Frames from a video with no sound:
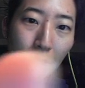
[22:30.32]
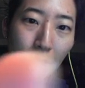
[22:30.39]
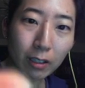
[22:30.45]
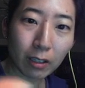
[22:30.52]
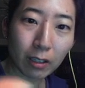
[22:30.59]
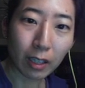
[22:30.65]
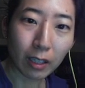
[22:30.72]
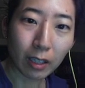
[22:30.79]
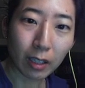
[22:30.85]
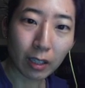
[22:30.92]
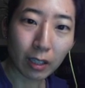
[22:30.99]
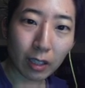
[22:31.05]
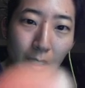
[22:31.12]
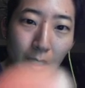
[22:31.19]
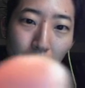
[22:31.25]
extending
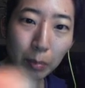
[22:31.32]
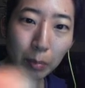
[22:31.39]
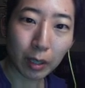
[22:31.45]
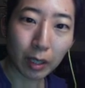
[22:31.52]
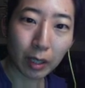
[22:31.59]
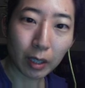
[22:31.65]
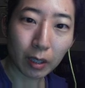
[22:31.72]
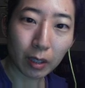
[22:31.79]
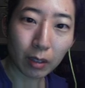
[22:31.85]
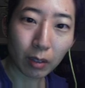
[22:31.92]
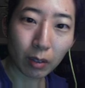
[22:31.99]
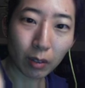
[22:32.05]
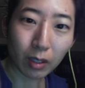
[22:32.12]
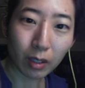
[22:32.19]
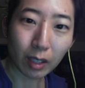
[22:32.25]
this up here so
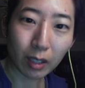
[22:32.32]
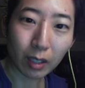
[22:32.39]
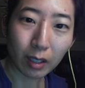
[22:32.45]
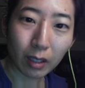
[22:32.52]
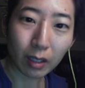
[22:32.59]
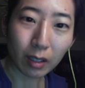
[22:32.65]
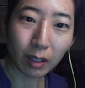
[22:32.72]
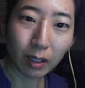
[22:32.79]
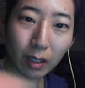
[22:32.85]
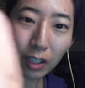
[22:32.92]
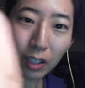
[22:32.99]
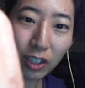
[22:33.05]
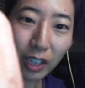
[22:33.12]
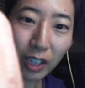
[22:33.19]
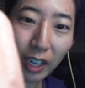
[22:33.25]
it looks like a
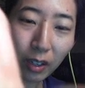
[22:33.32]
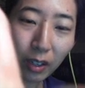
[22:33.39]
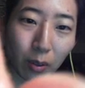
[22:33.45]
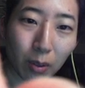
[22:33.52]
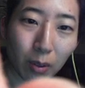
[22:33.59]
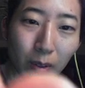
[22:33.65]
shadow.